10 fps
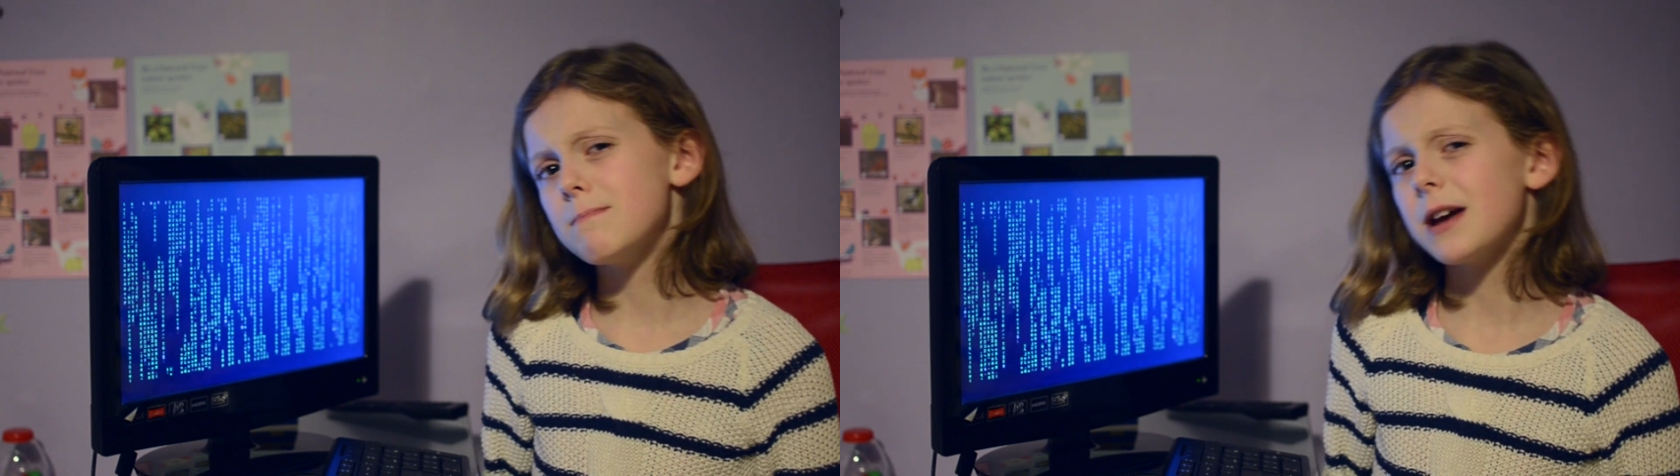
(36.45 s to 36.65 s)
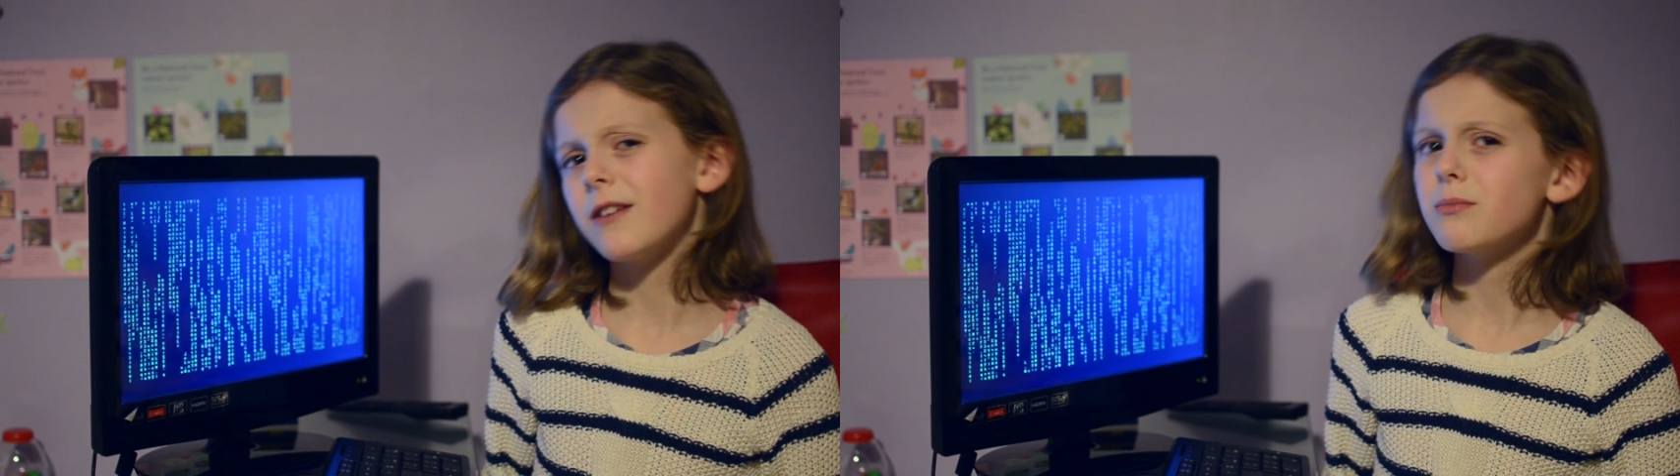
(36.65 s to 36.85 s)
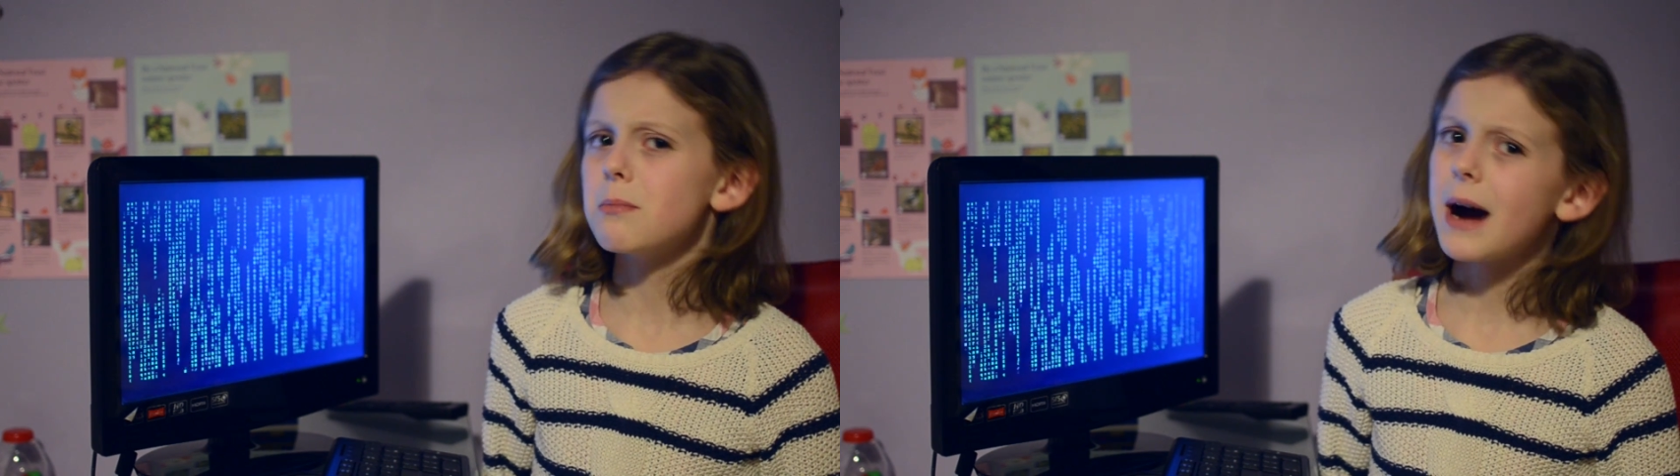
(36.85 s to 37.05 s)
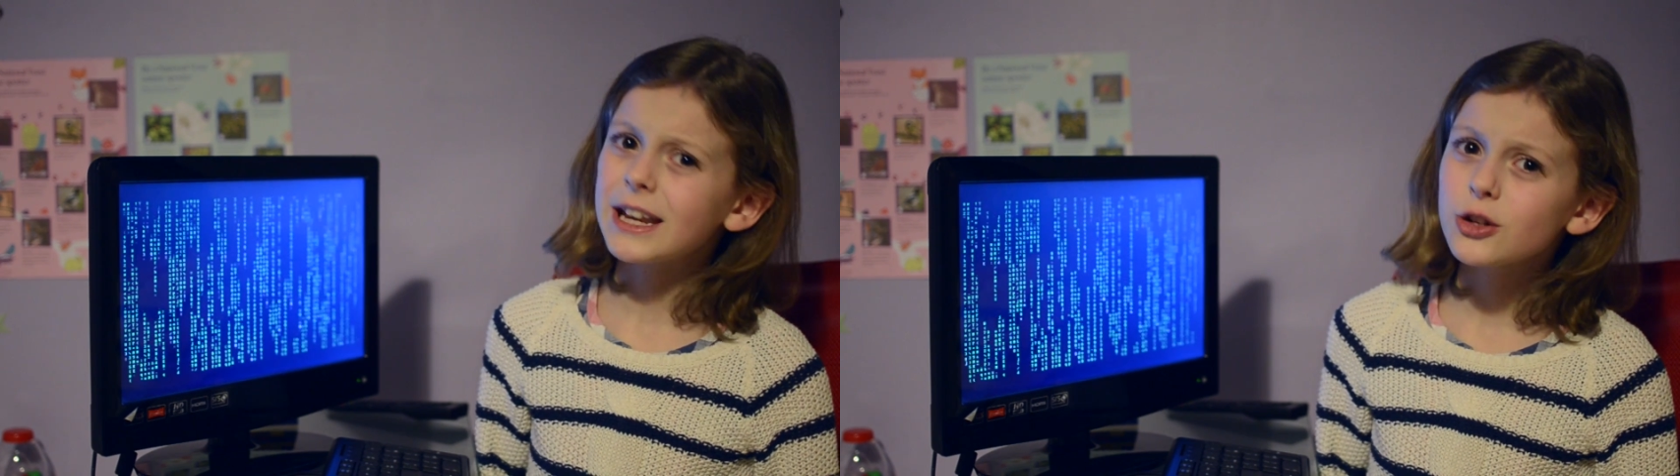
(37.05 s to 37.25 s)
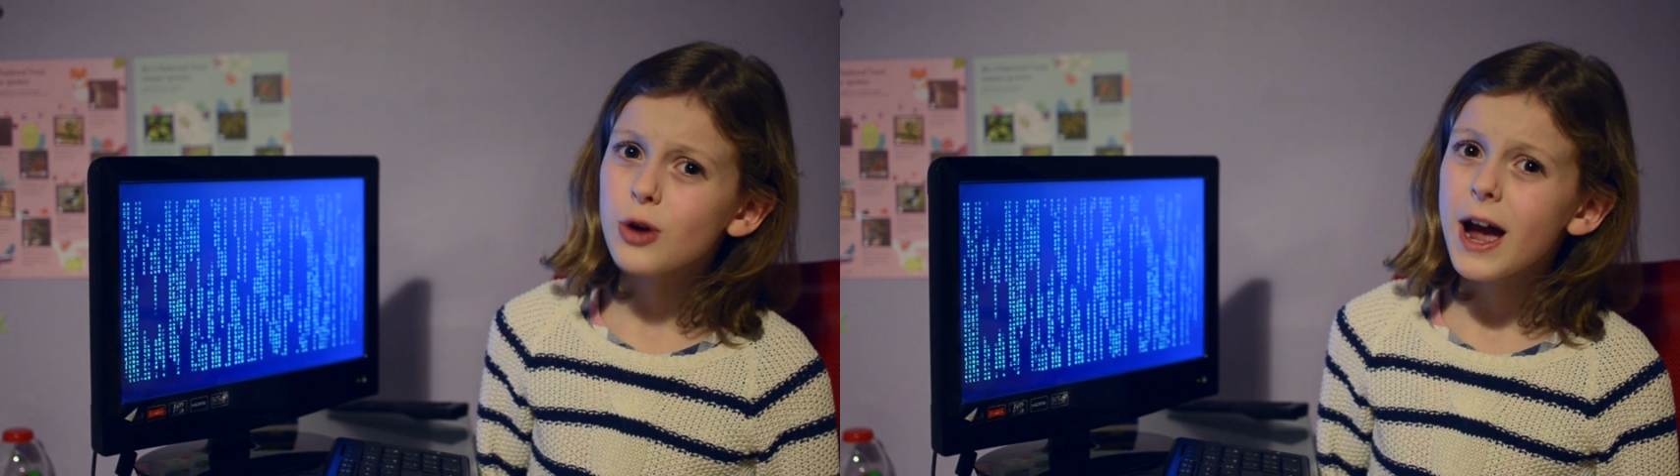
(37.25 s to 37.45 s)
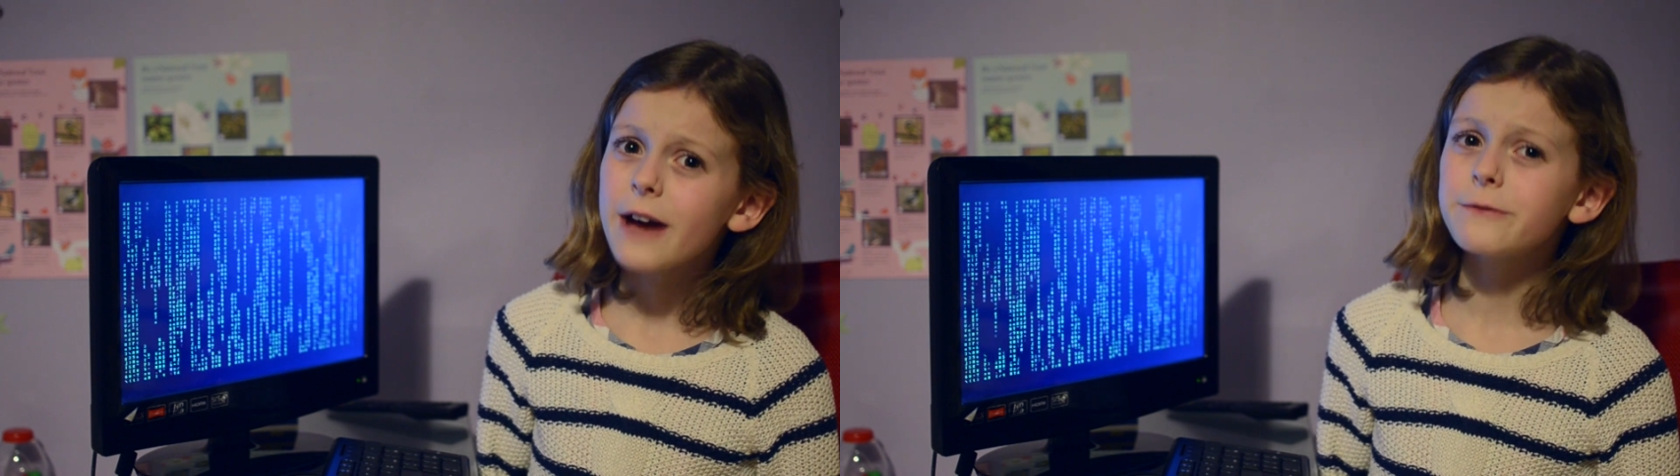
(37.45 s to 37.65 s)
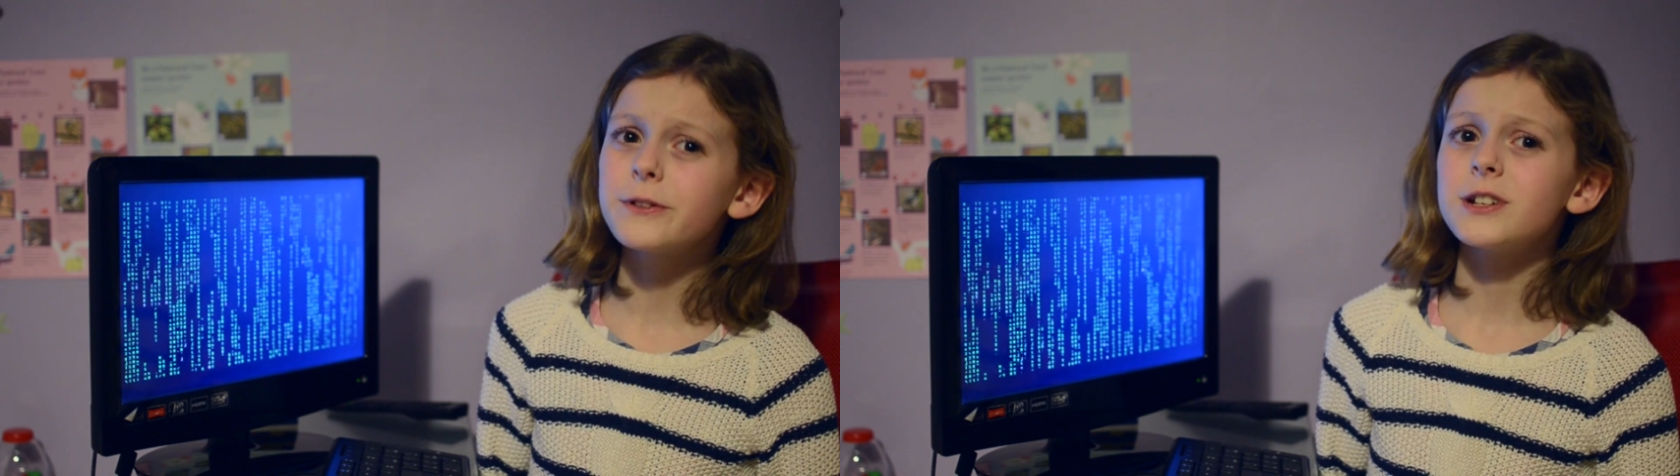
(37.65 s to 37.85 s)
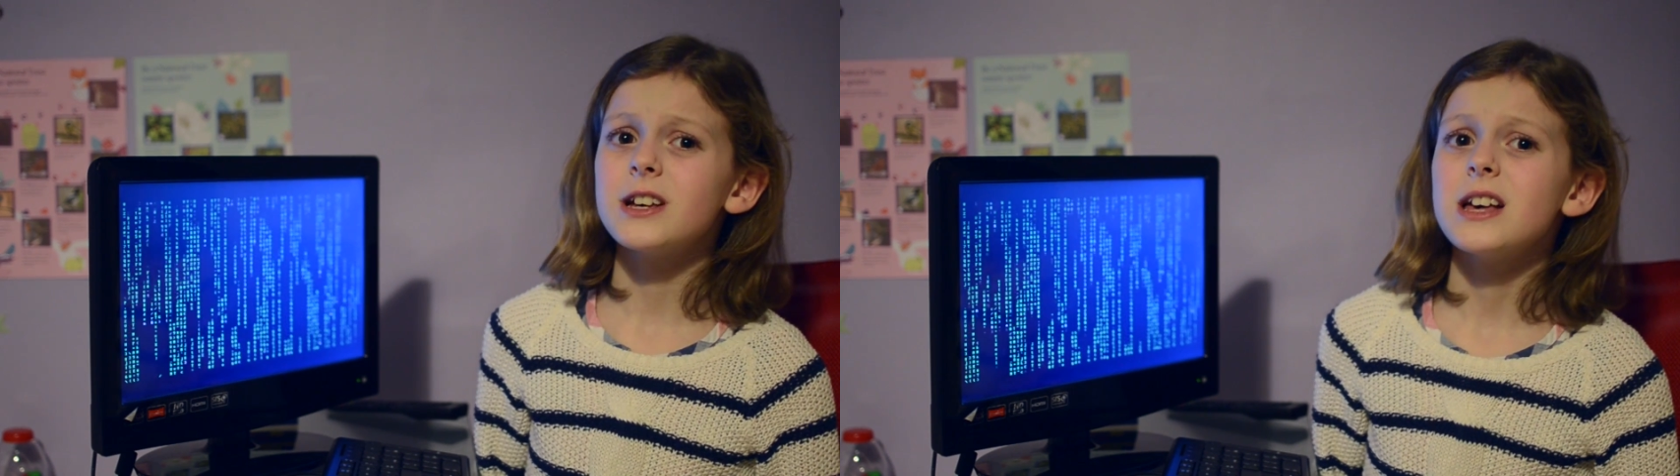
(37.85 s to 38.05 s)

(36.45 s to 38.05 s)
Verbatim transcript: bit of Minecraft,